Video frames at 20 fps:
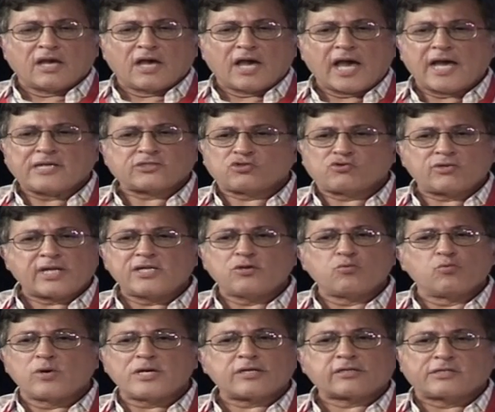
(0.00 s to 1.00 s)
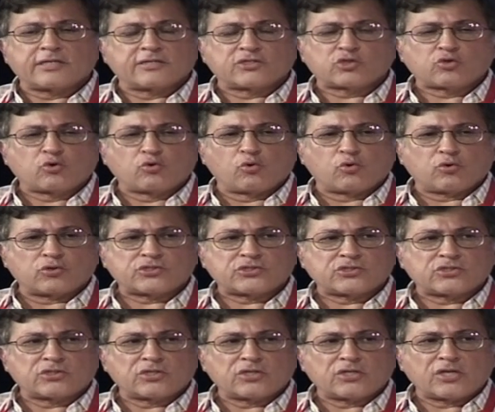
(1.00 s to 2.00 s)
has really worked its
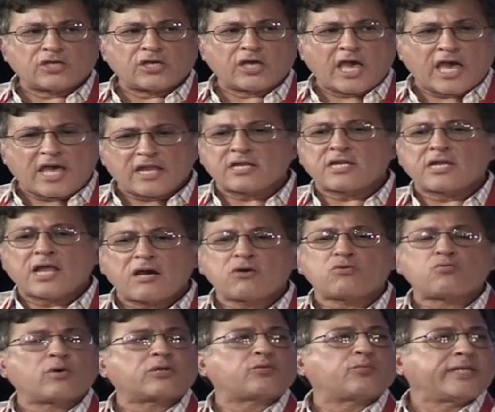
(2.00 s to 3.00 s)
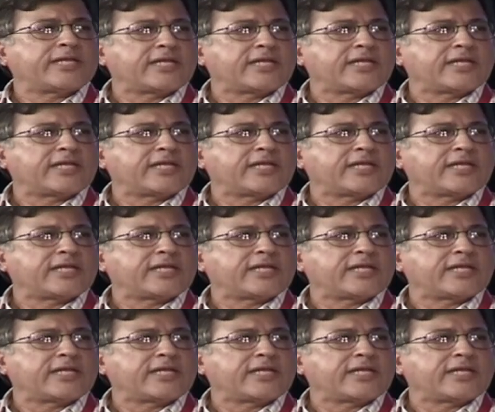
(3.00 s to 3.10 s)
course, and now what we